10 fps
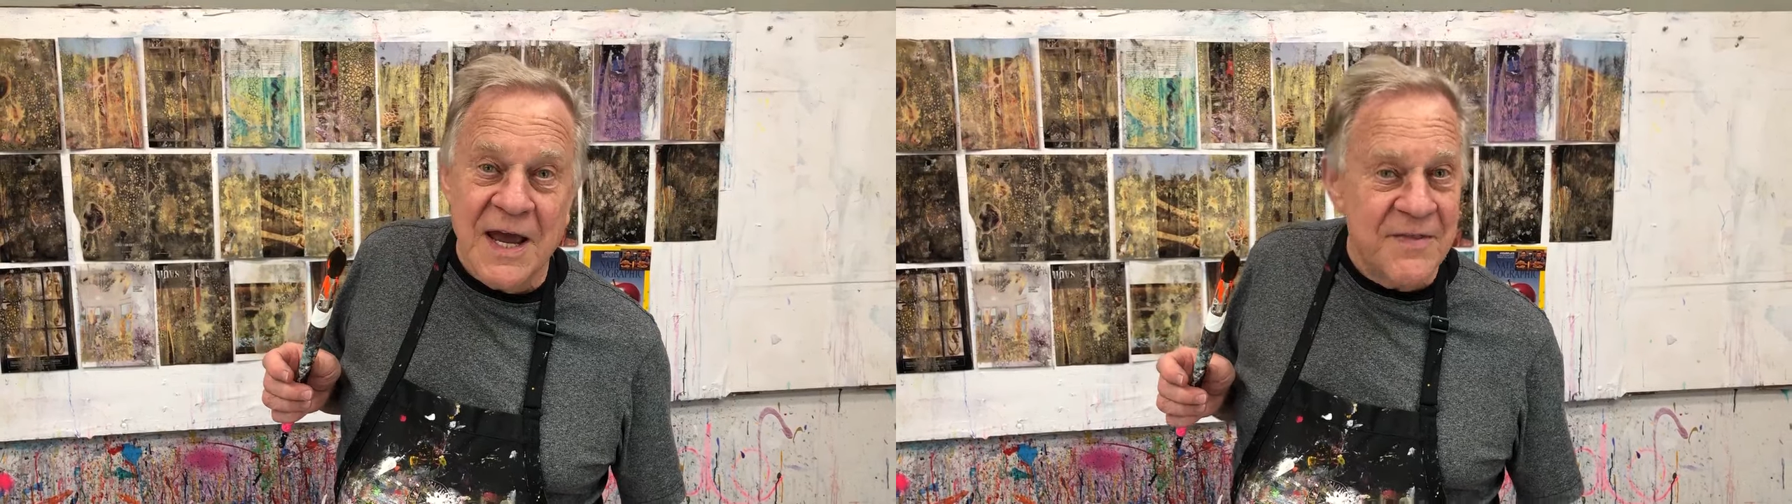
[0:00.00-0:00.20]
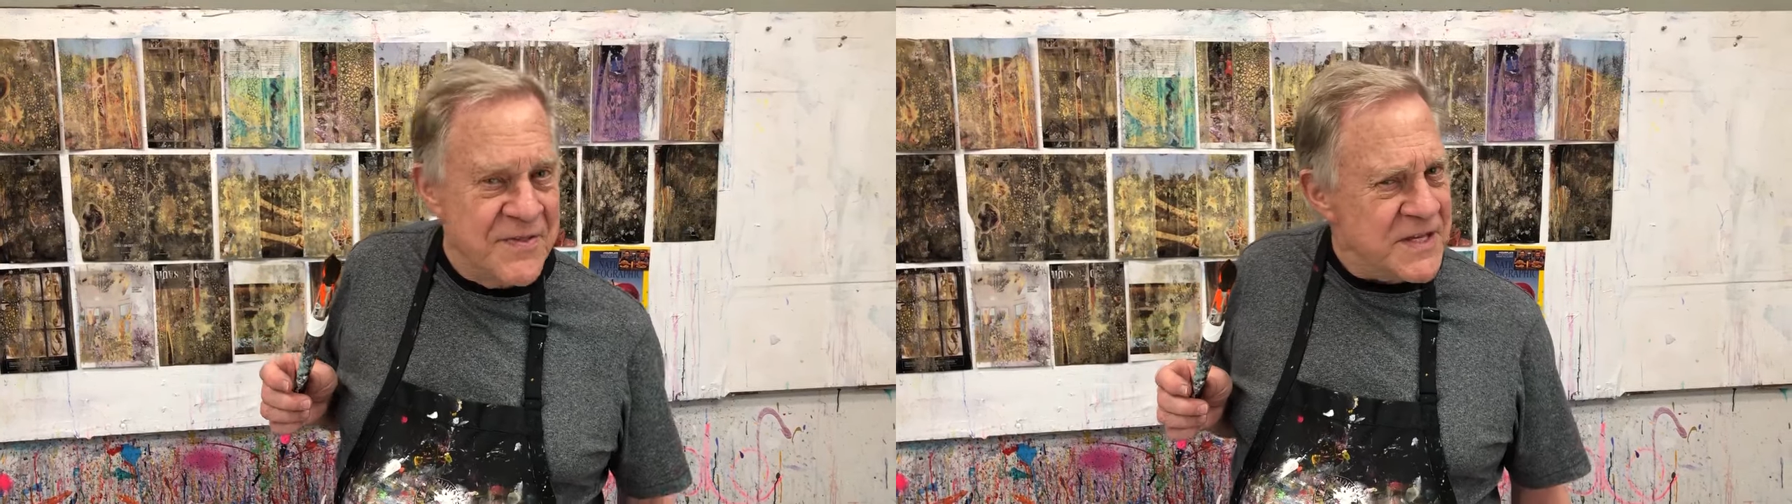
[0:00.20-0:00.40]

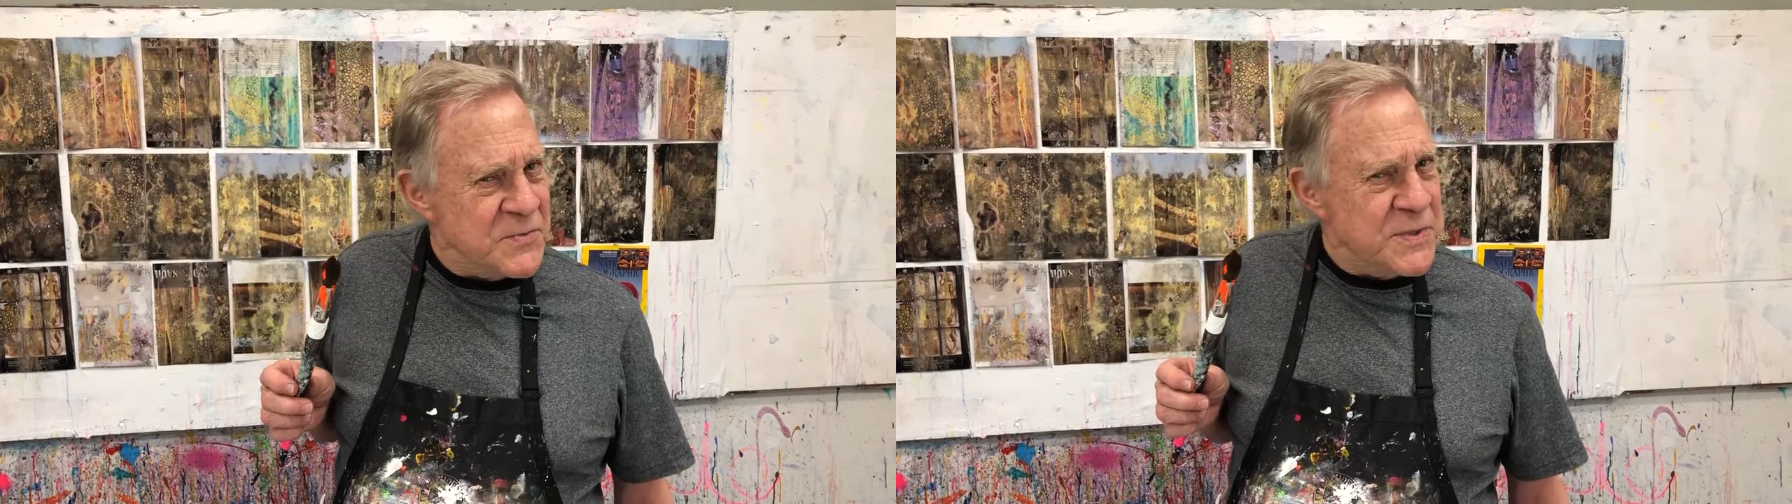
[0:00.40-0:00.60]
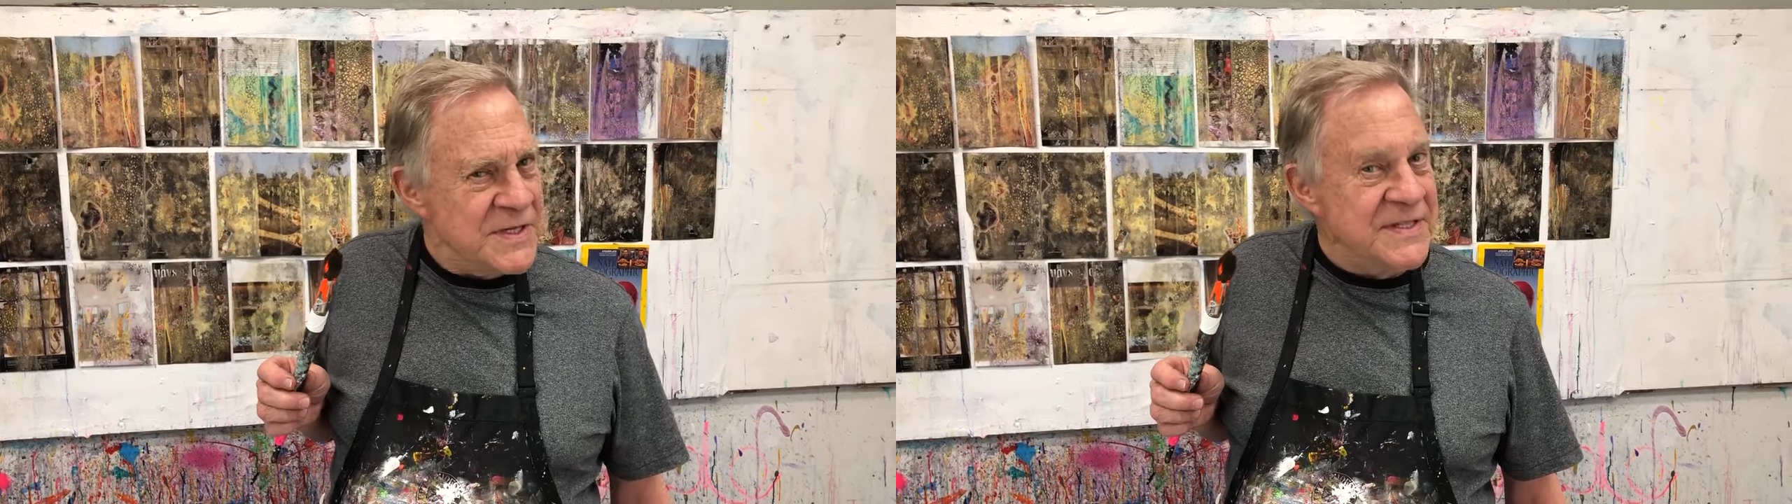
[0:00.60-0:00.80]
and
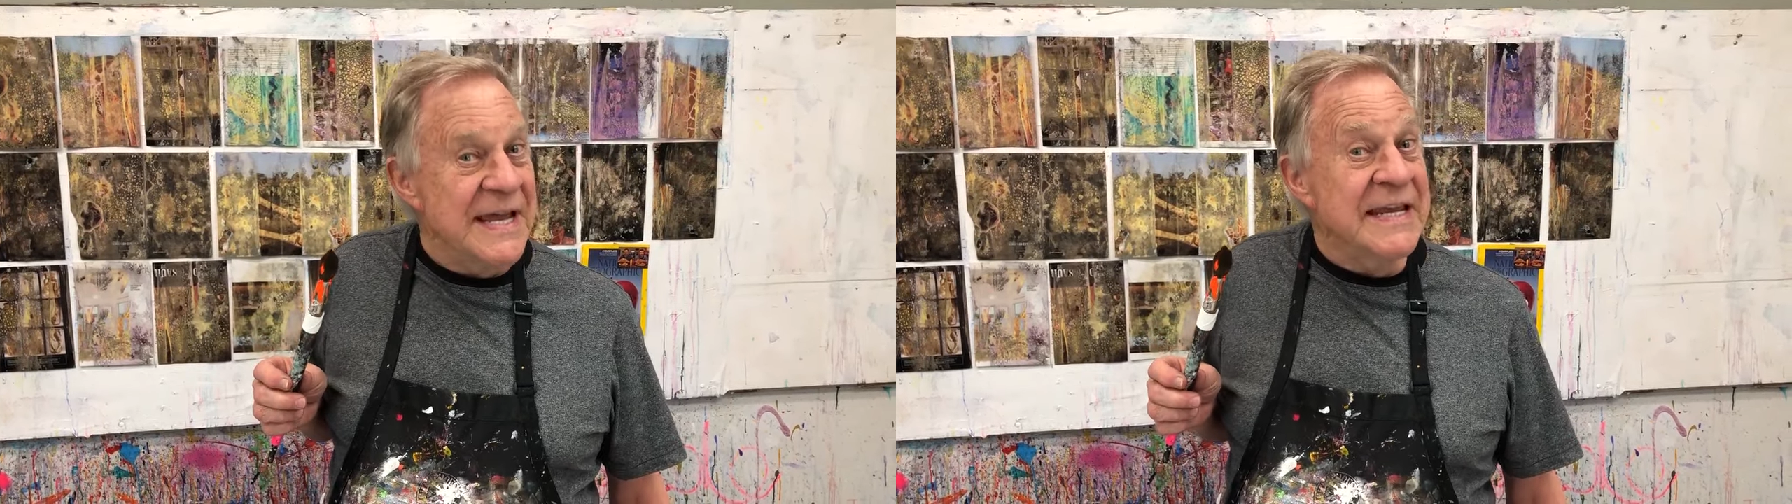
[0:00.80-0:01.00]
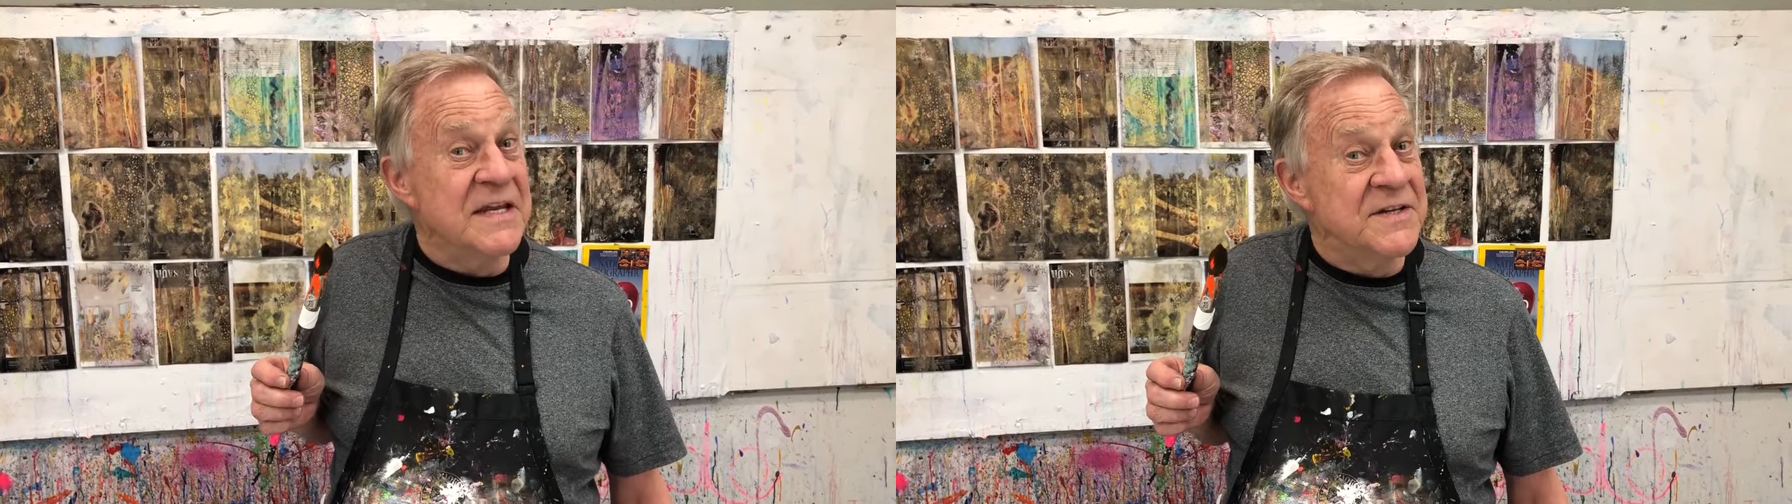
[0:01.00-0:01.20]
this one is
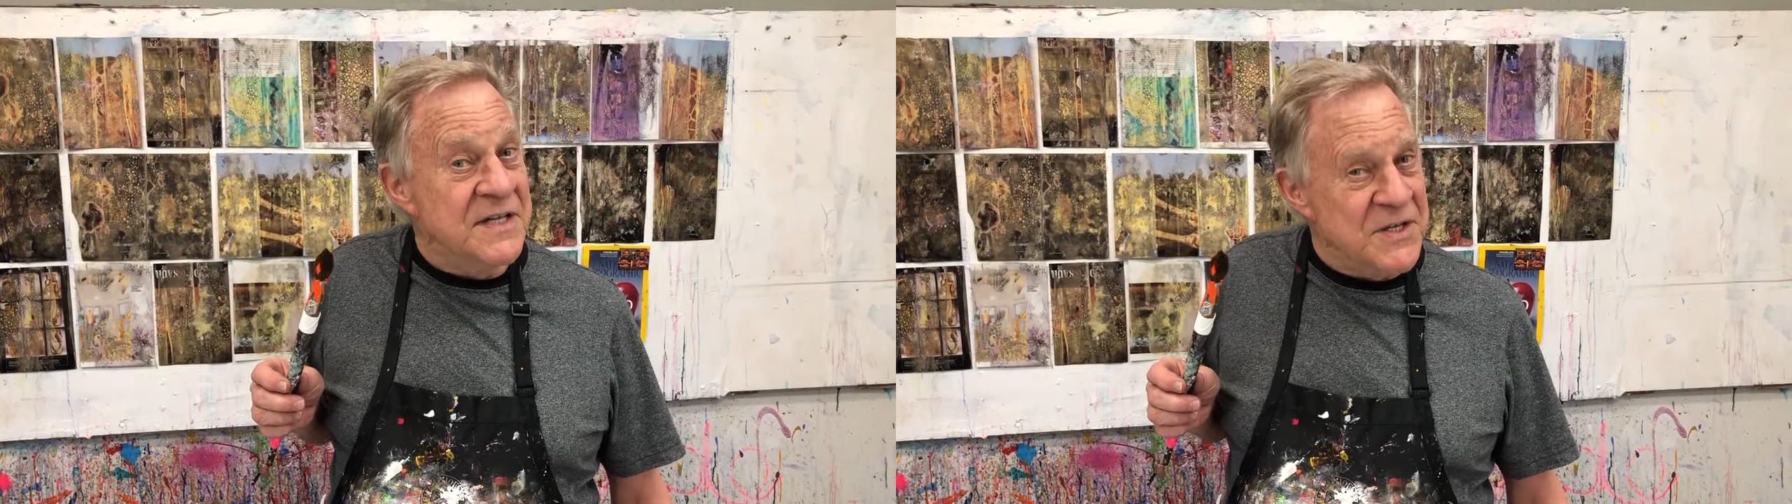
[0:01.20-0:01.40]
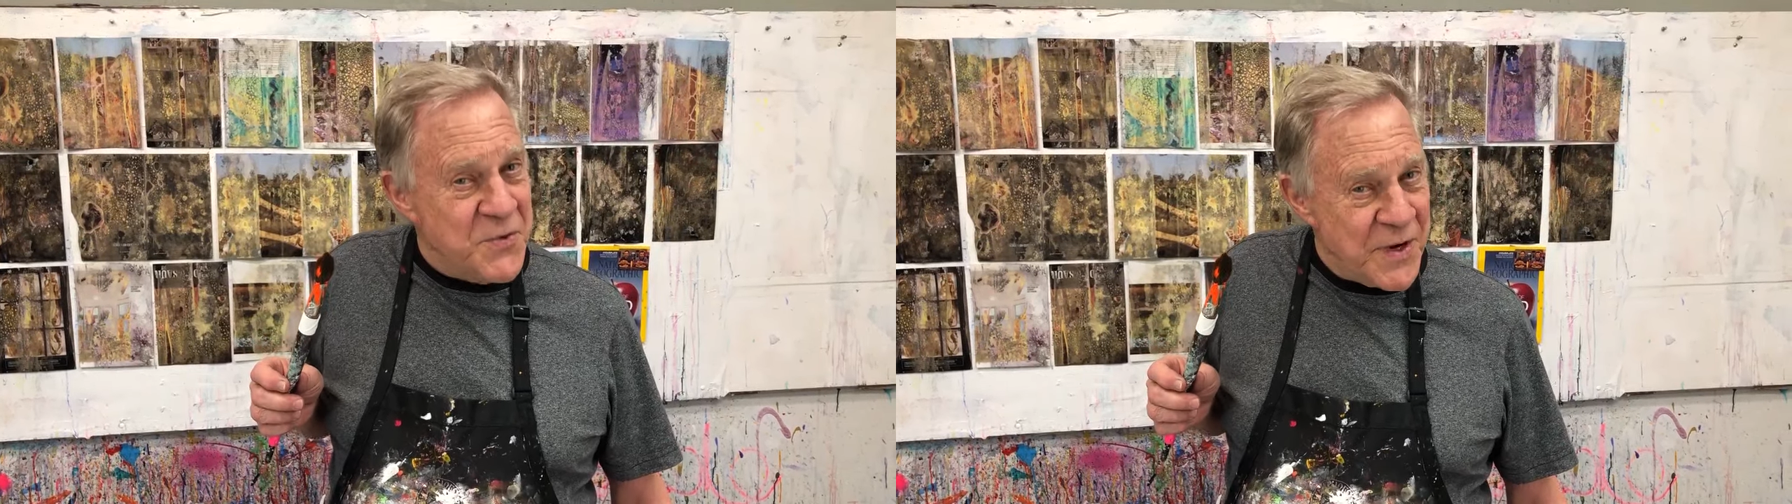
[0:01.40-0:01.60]
a
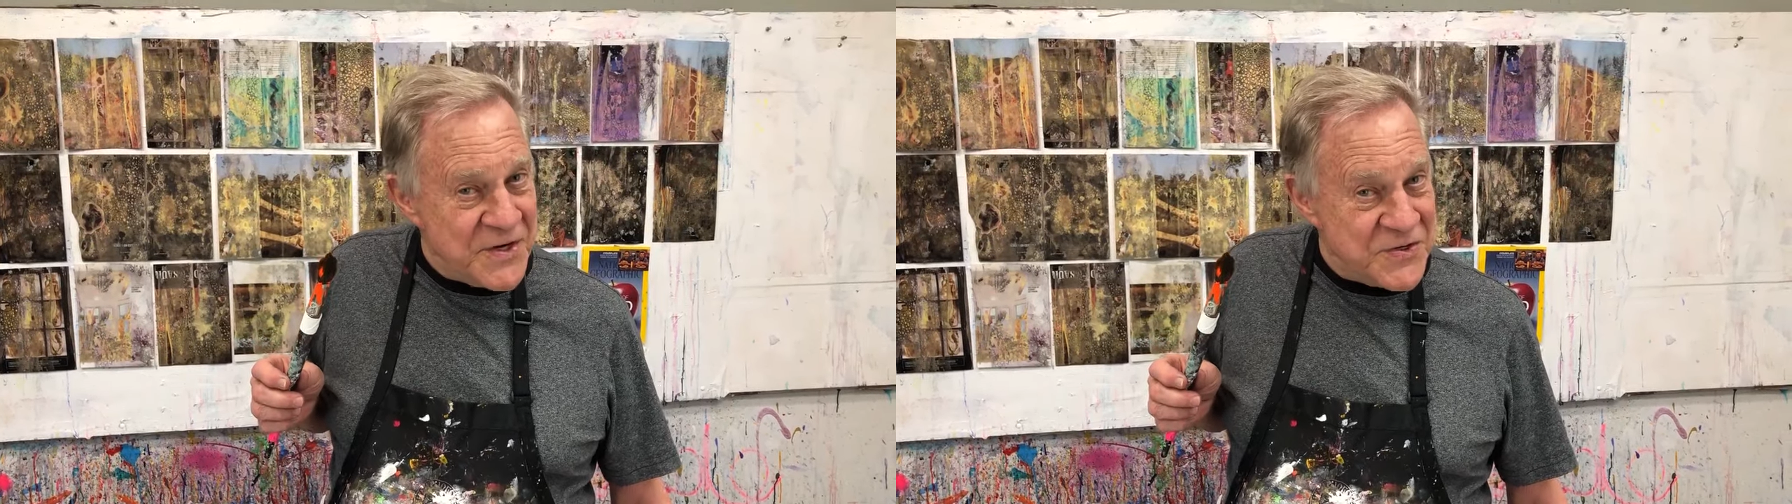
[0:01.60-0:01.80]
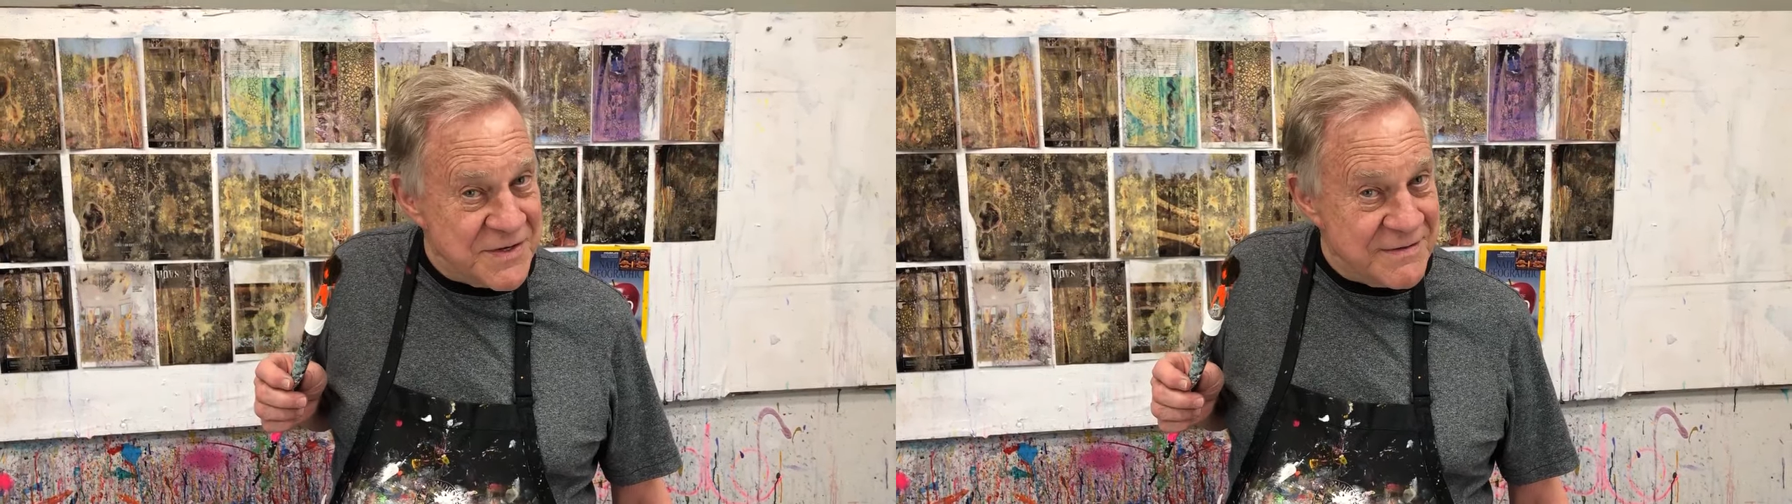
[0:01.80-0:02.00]

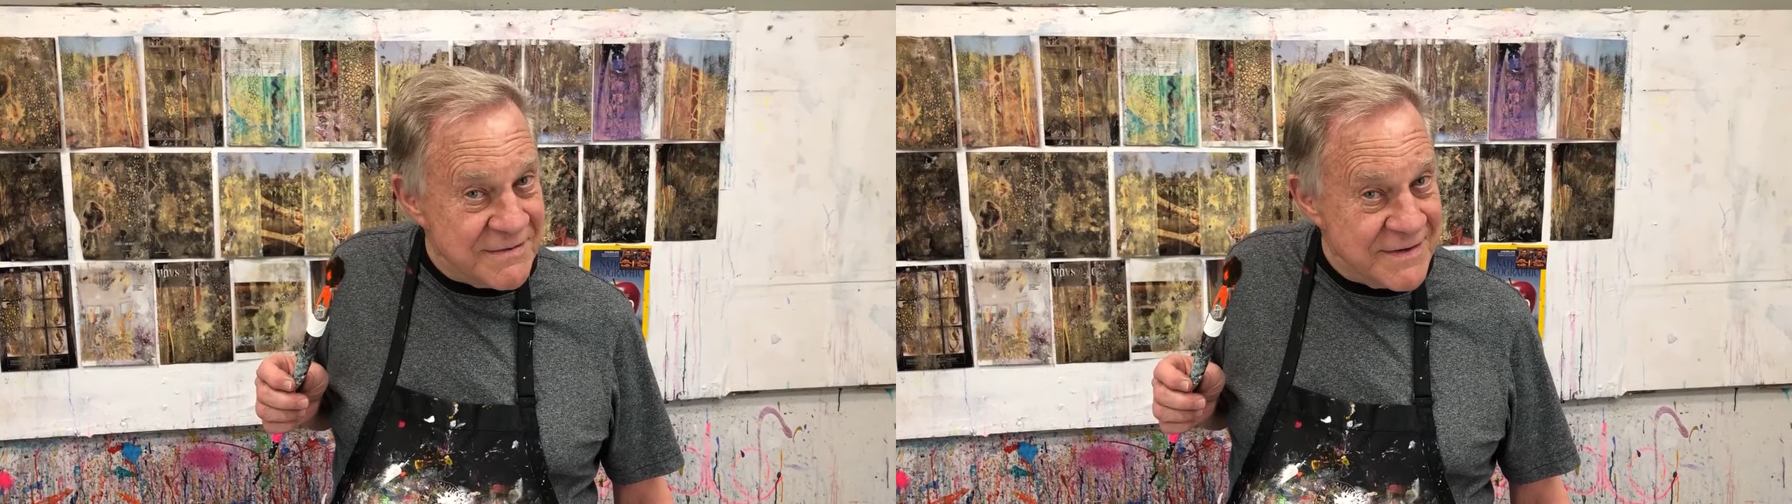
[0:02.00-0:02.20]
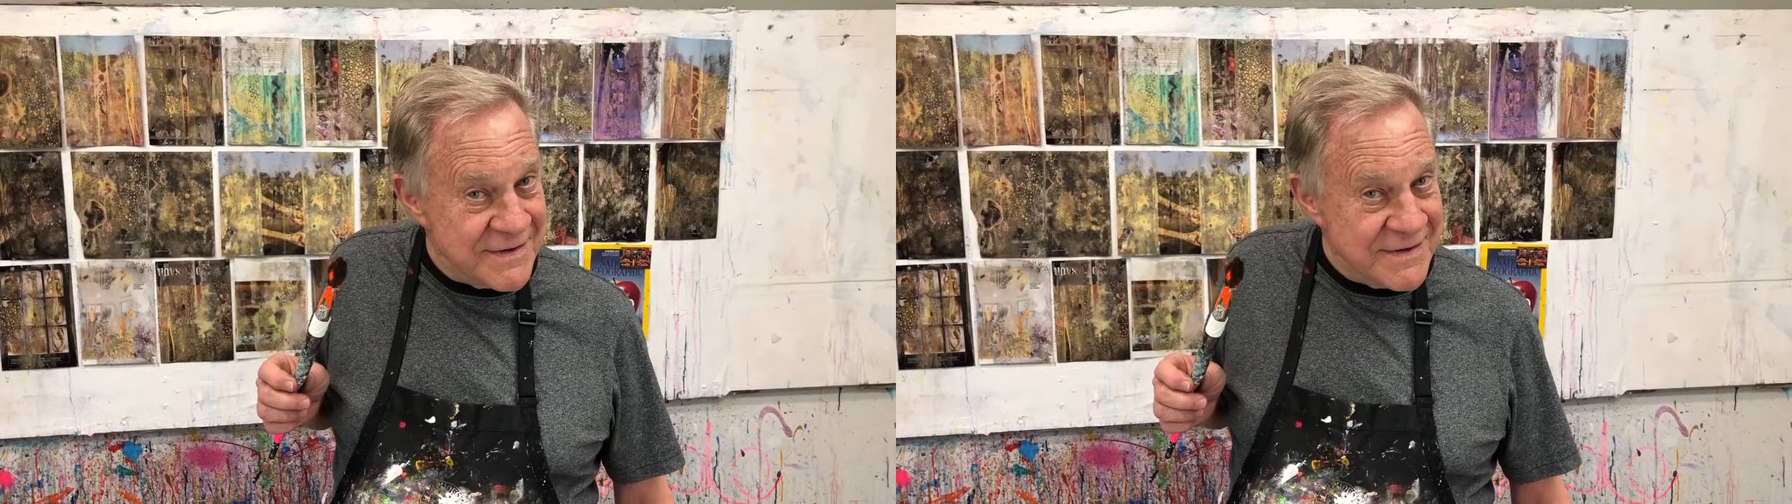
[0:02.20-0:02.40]
continuation